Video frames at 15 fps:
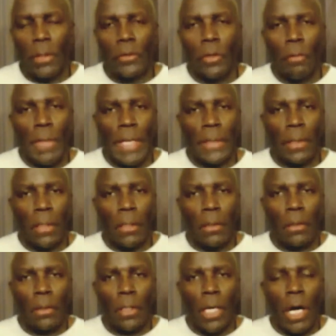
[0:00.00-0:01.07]
No matter
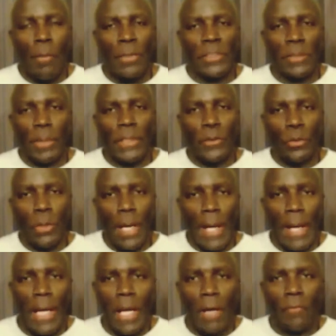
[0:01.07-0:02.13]
how much money you
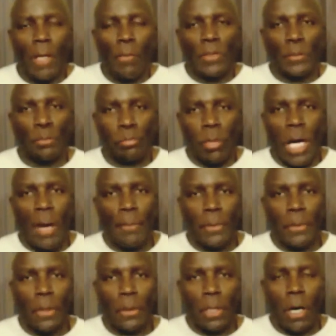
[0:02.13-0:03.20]
have, how much
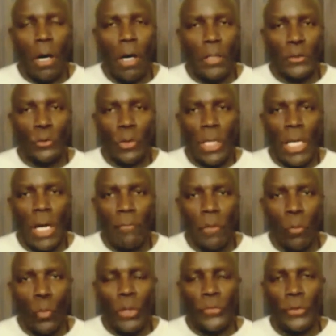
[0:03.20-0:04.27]
property or cars you have,
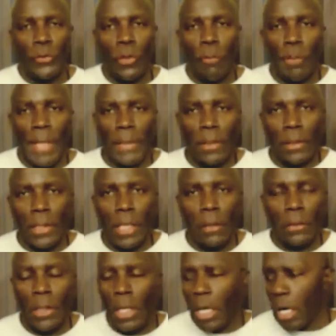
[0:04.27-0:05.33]
or what's in your bank
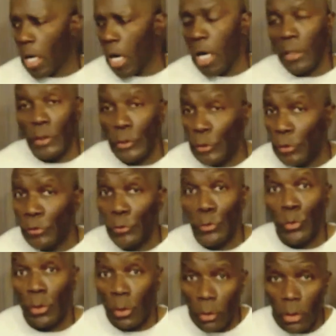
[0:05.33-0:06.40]
account, or how good
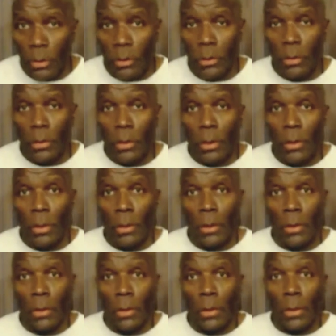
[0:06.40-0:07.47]
you look,
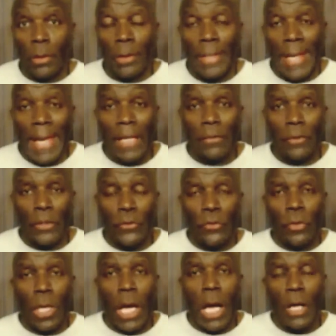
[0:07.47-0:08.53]
that does
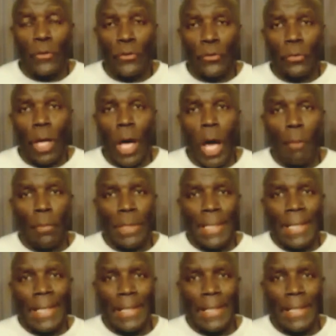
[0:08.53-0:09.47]
not stop